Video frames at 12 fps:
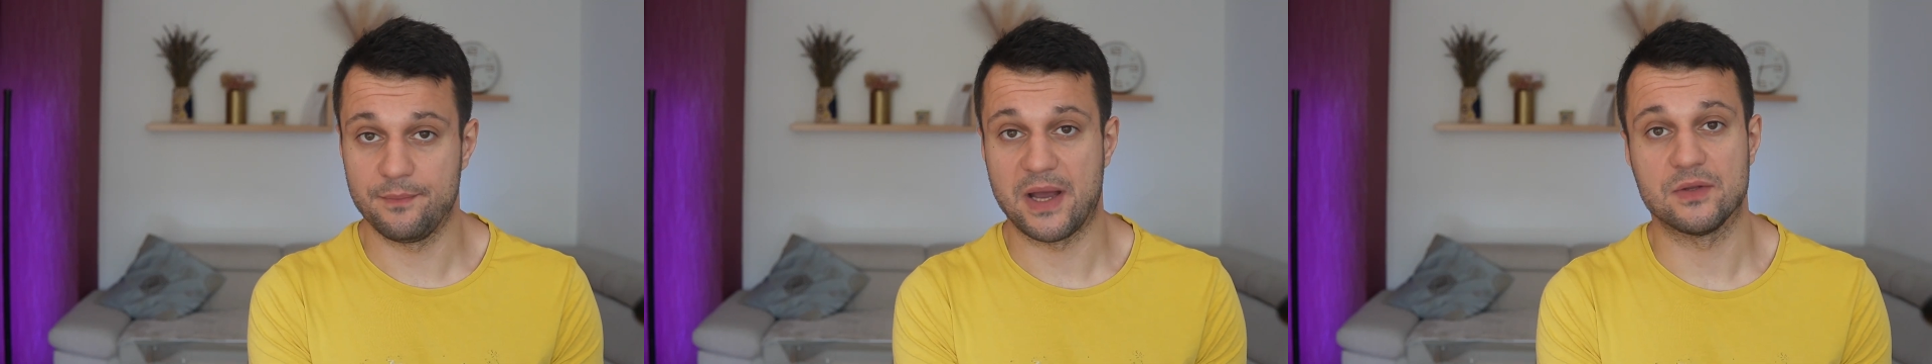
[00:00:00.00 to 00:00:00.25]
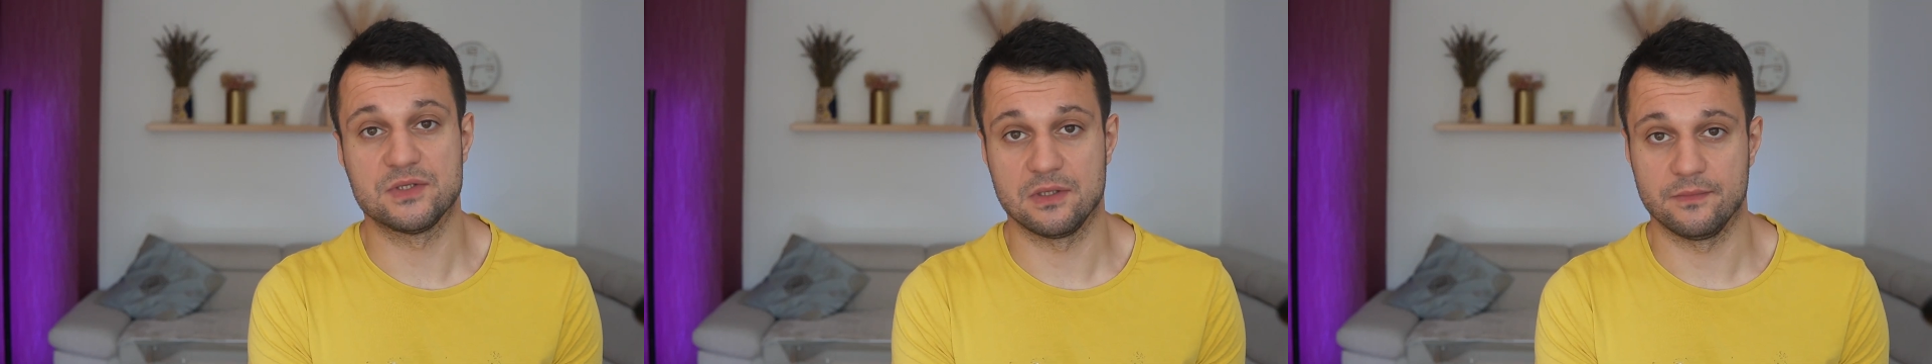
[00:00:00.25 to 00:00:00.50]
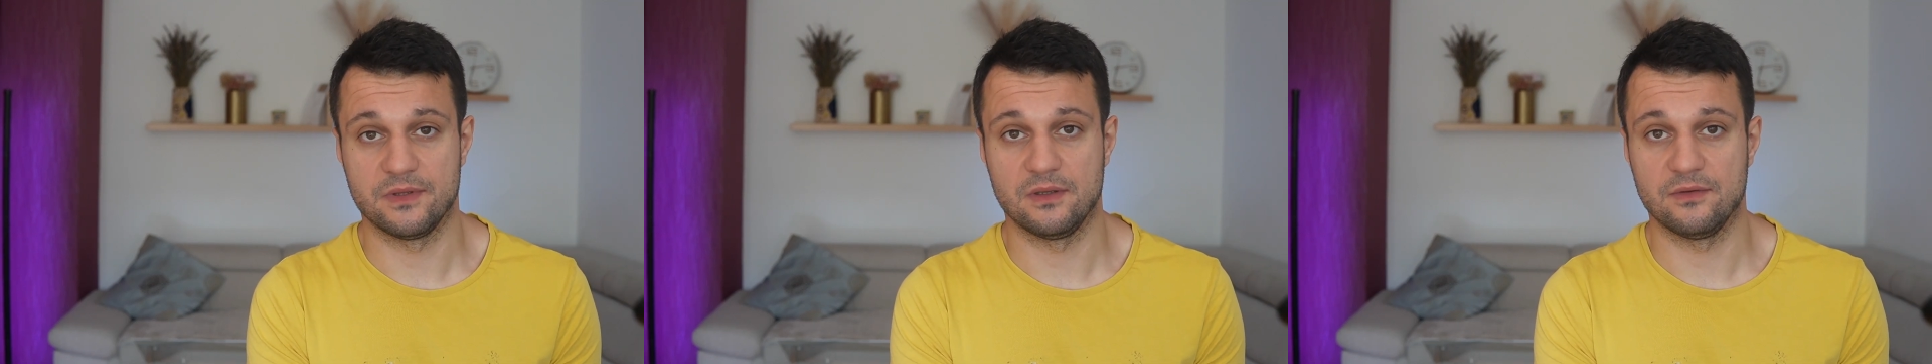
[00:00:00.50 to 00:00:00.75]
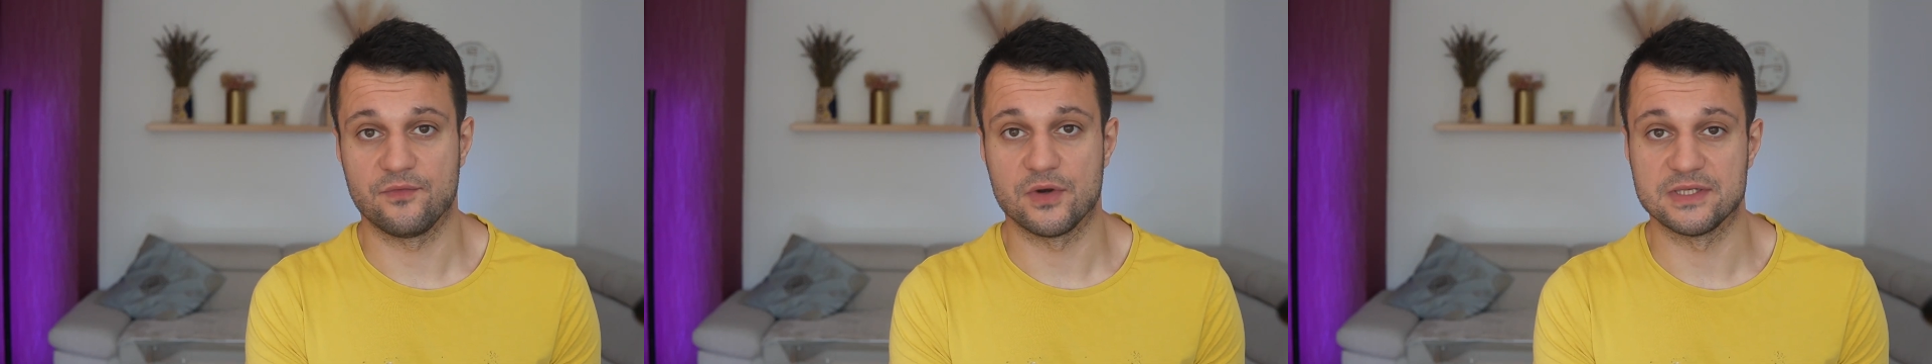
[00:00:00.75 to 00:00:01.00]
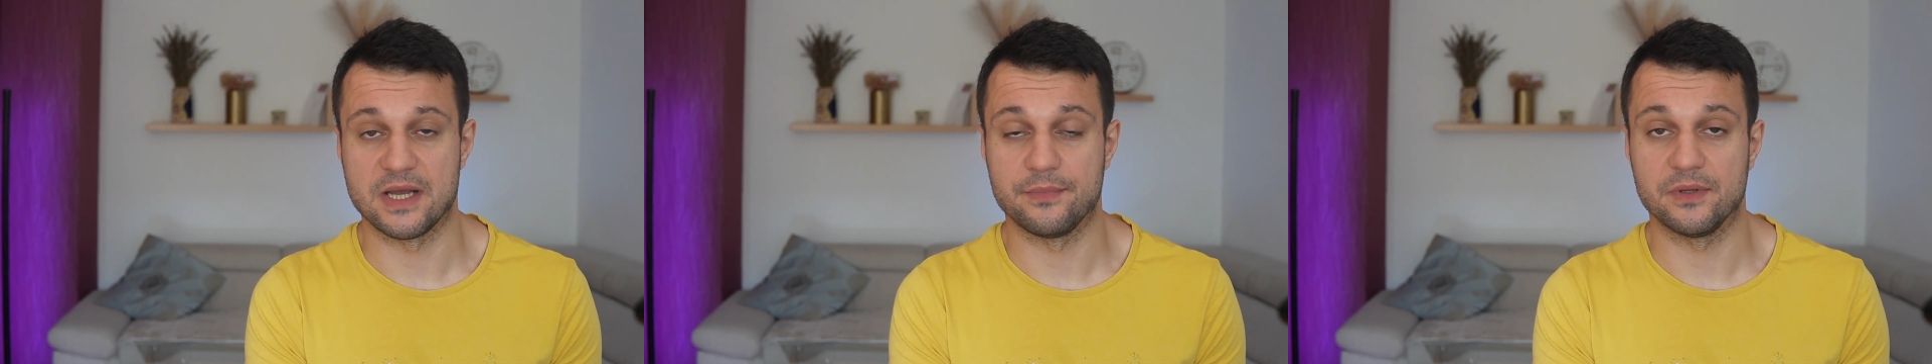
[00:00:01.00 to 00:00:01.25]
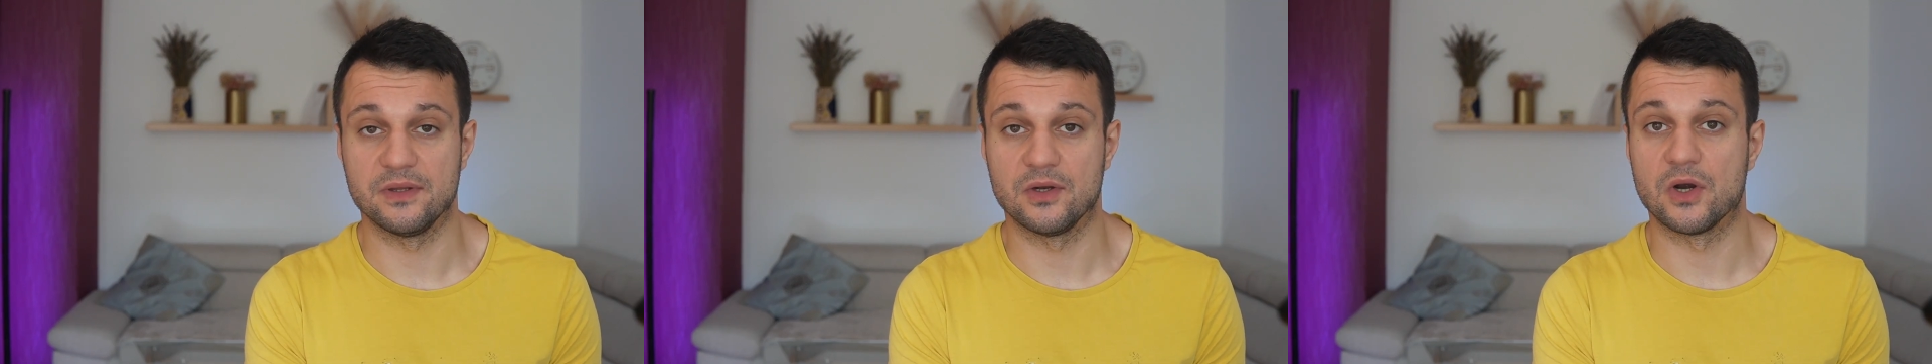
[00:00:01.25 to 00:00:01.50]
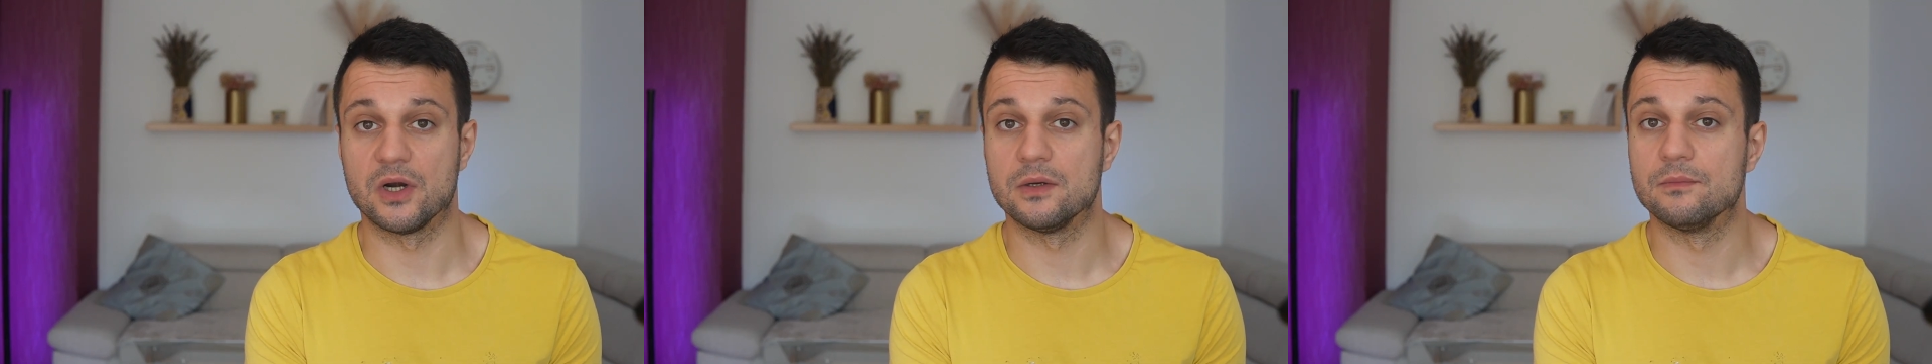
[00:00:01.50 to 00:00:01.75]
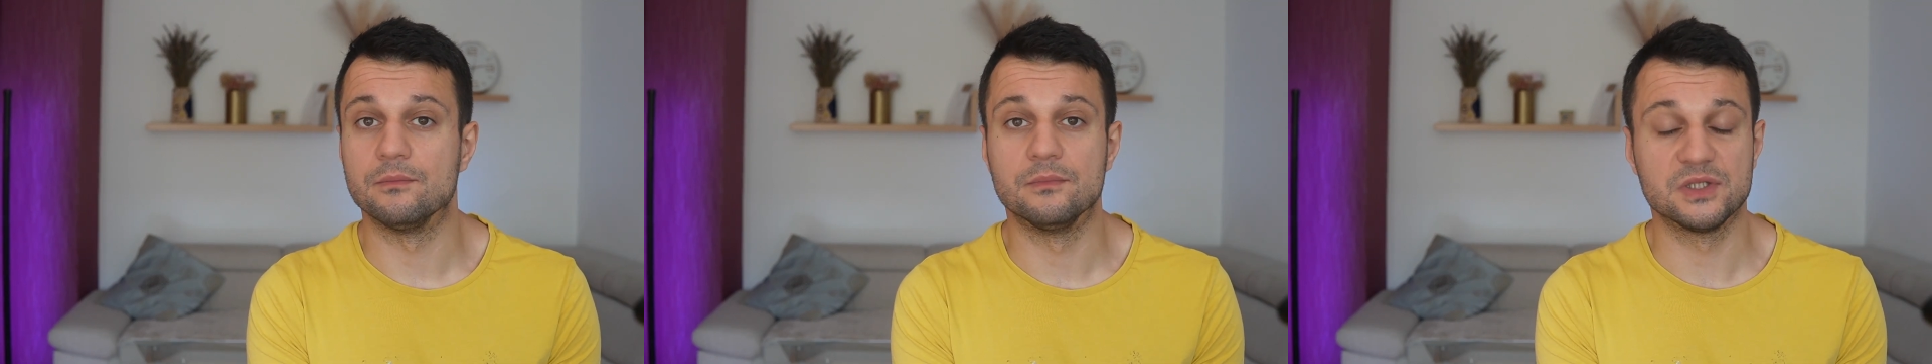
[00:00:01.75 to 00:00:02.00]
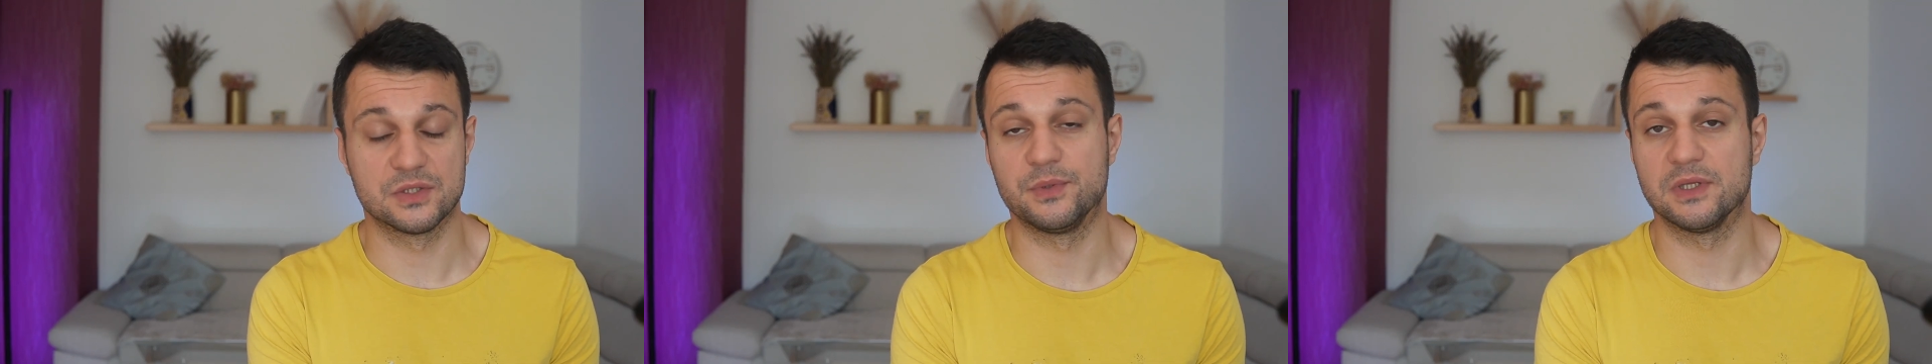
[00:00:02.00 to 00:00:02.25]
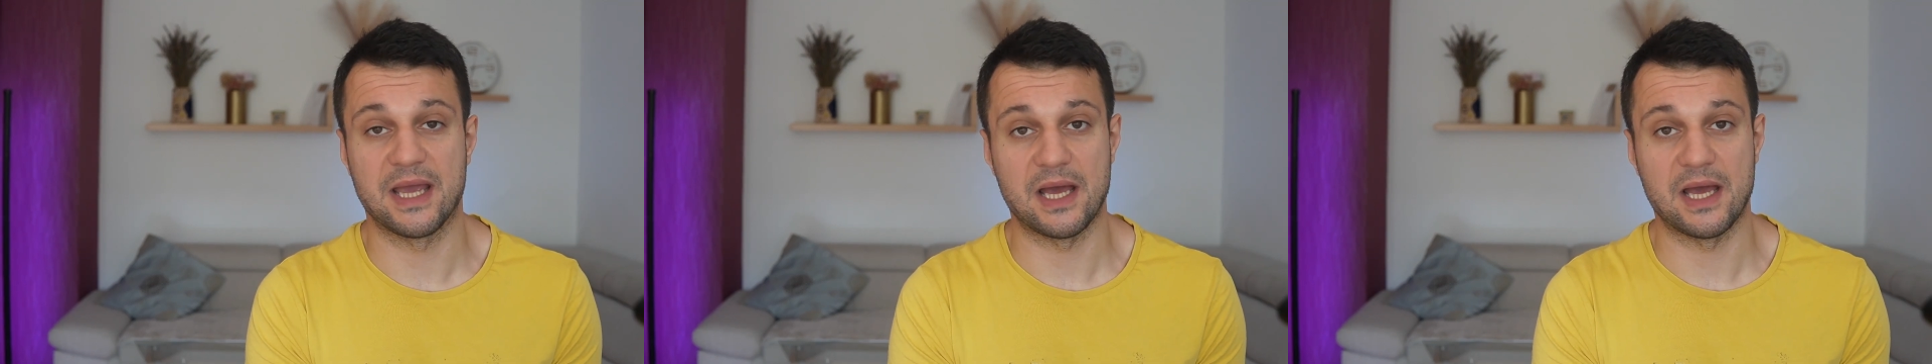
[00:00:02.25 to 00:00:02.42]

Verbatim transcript: about something. For example, there are multiple